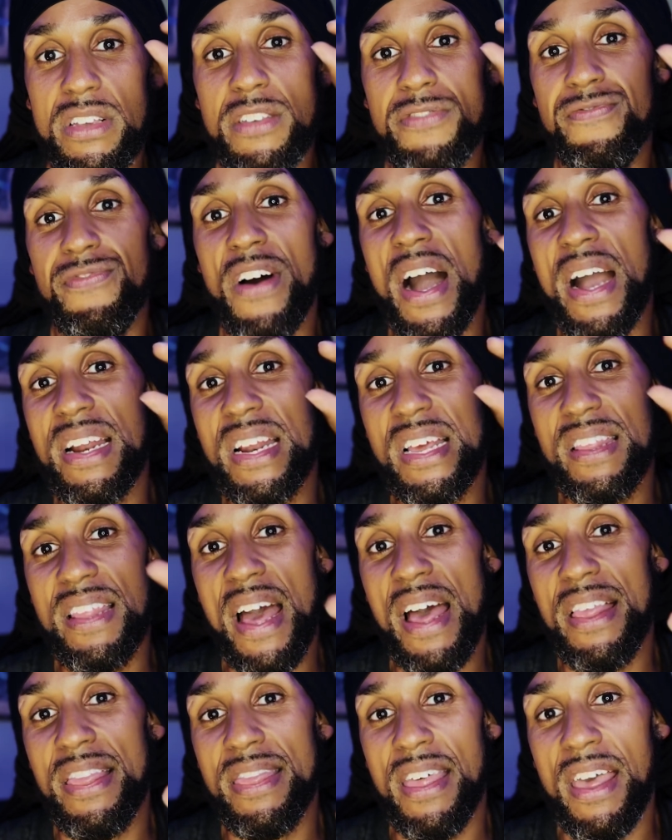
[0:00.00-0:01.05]
finding
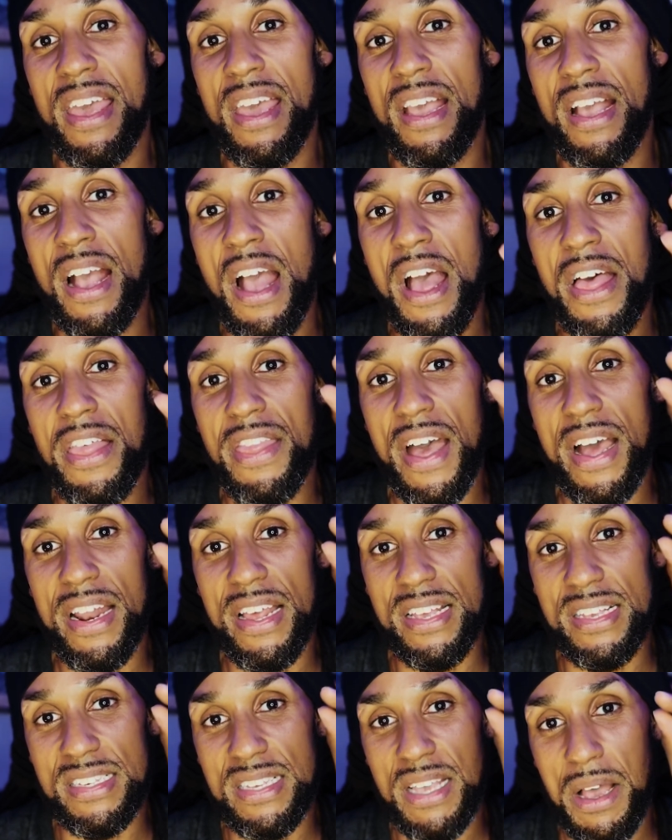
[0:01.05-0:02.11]
that thing that
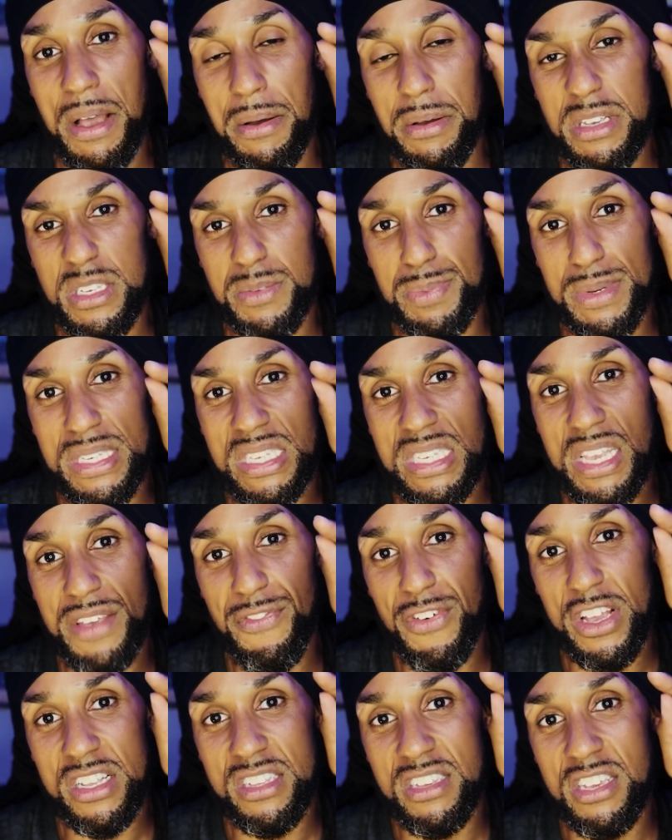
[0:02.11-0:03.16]
is
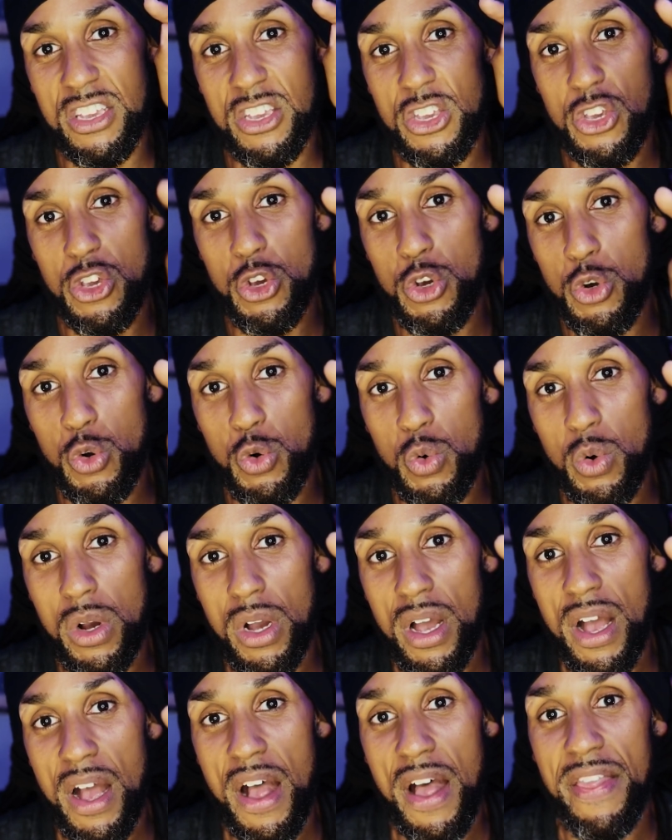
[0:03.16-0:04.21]
specific to you
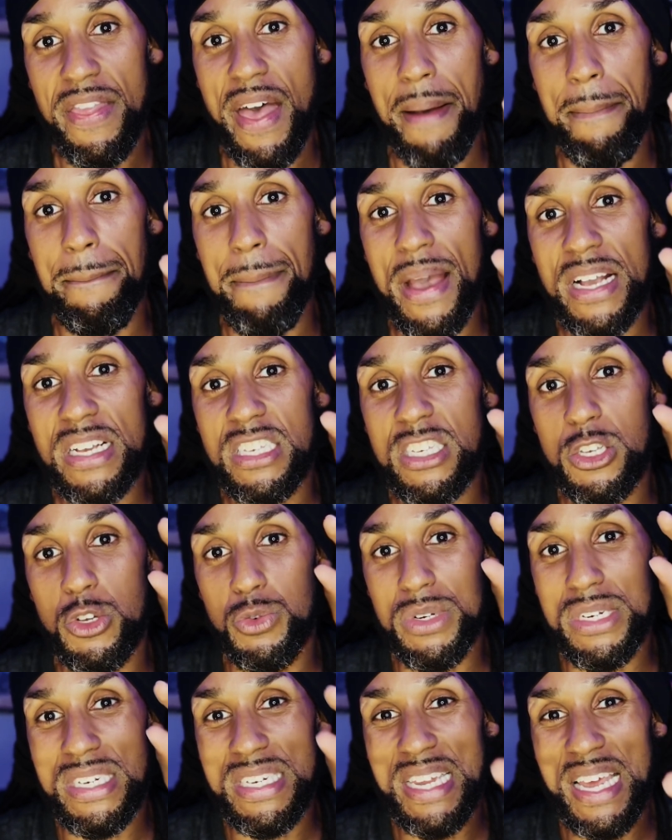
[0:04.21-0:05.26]
that makes you
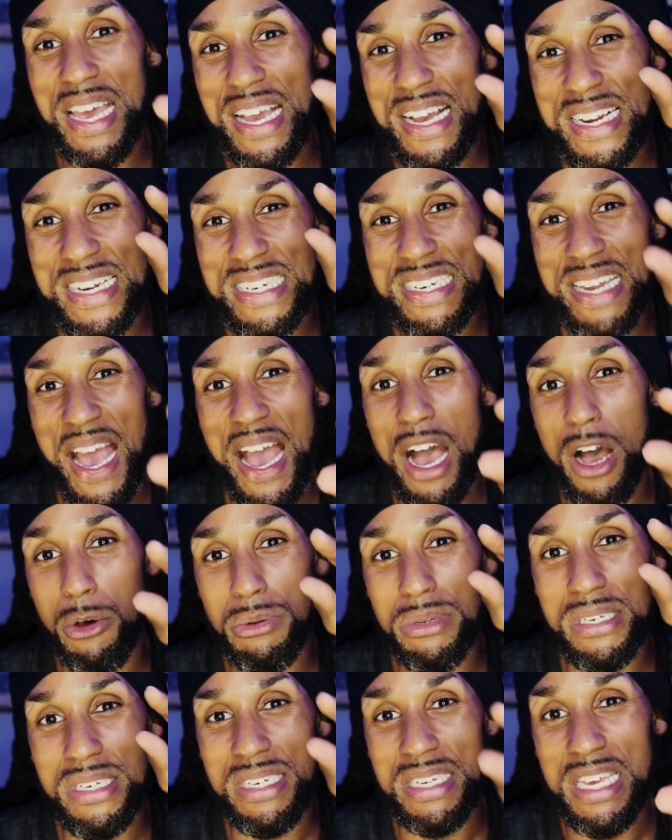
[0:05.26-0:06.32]
dig
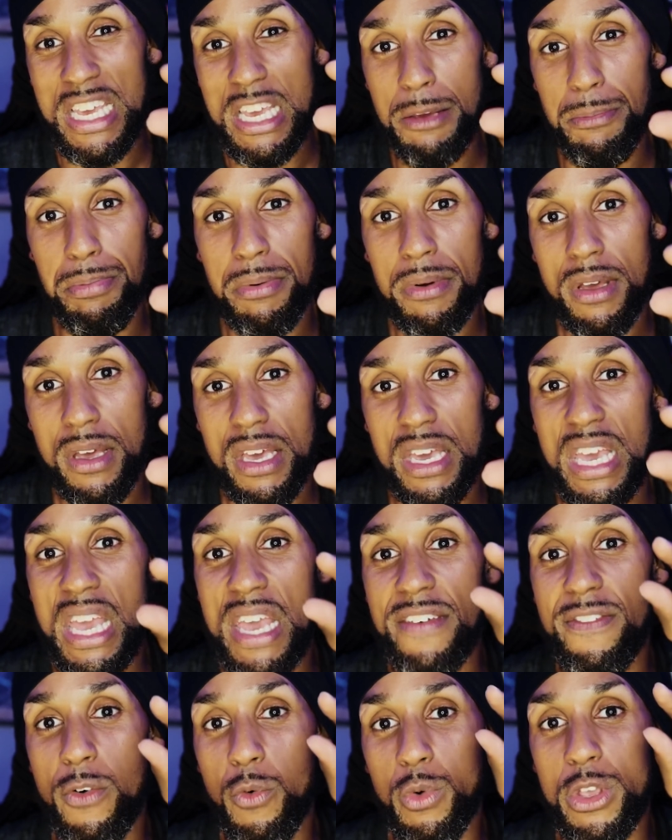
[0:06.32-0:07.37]
down deep
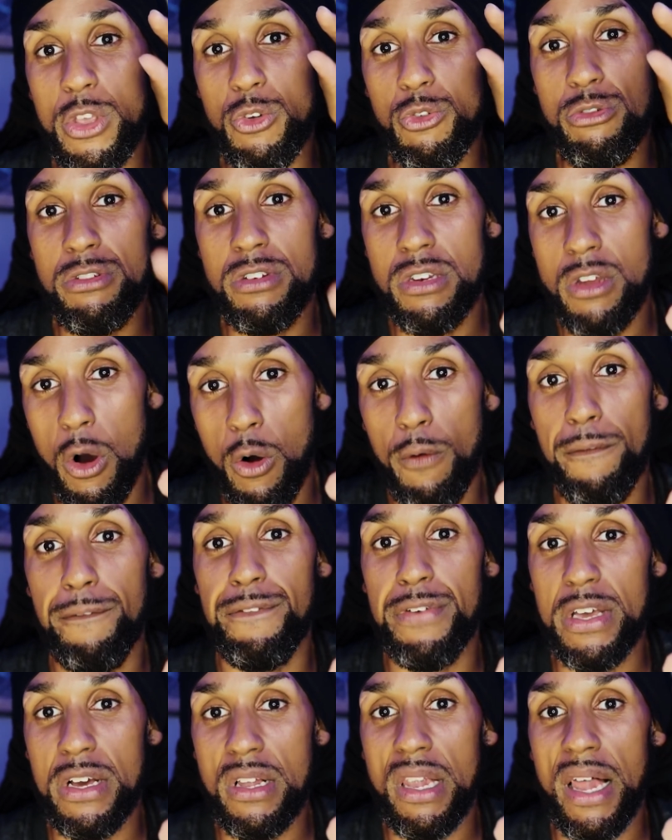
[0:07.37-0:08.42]
even when you don't
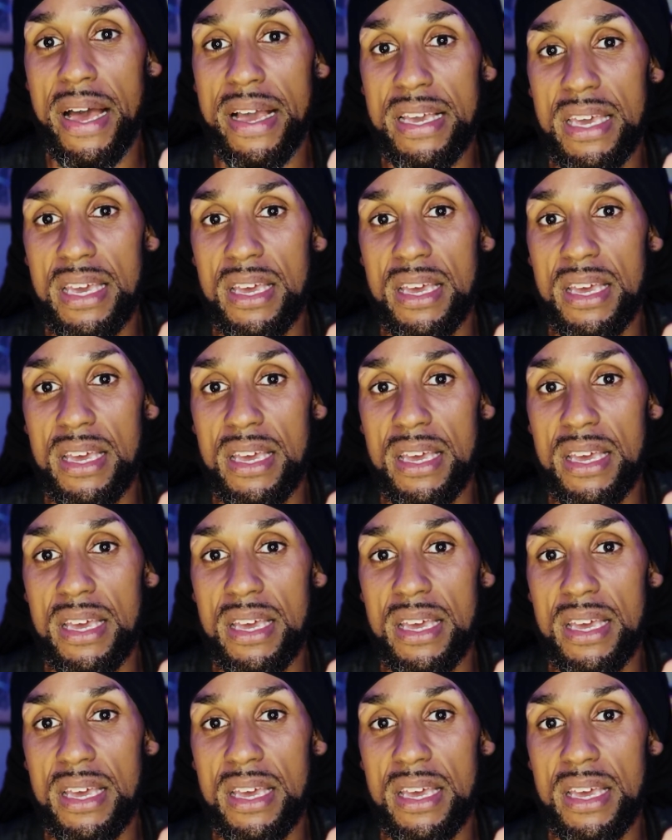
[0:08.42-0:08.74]
feel like it,